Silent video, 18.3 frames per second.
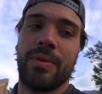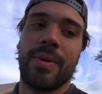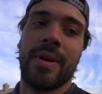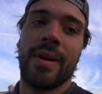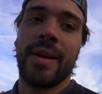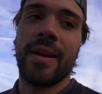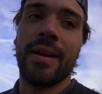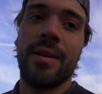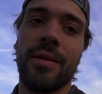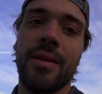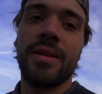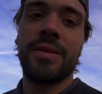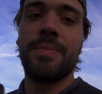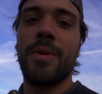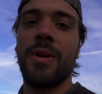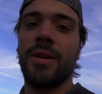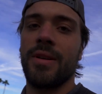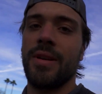we're gonna get all this
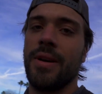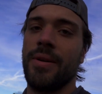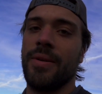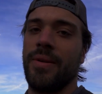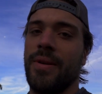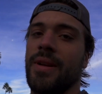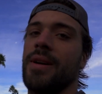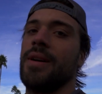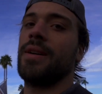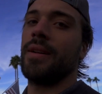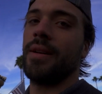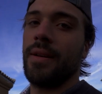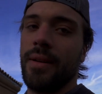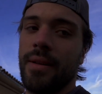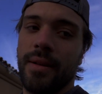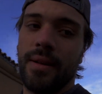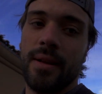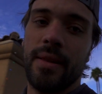marked out, cut,
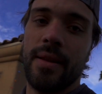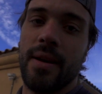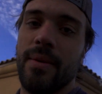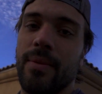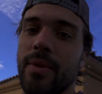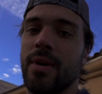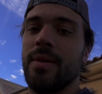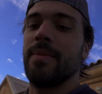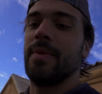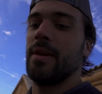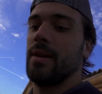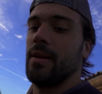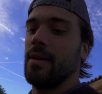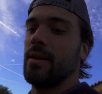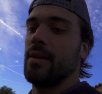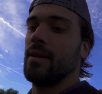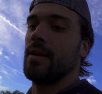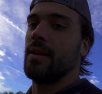and then we're gonna
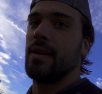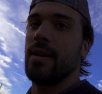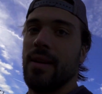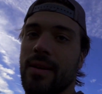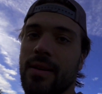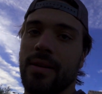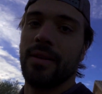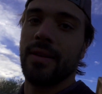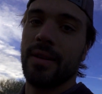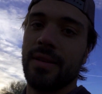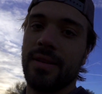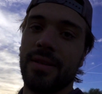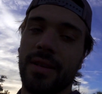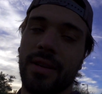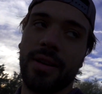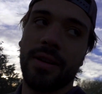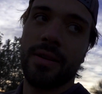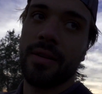be getting all this
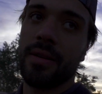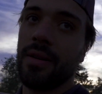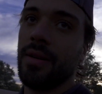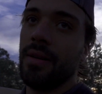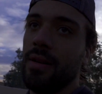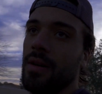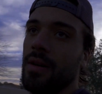secured.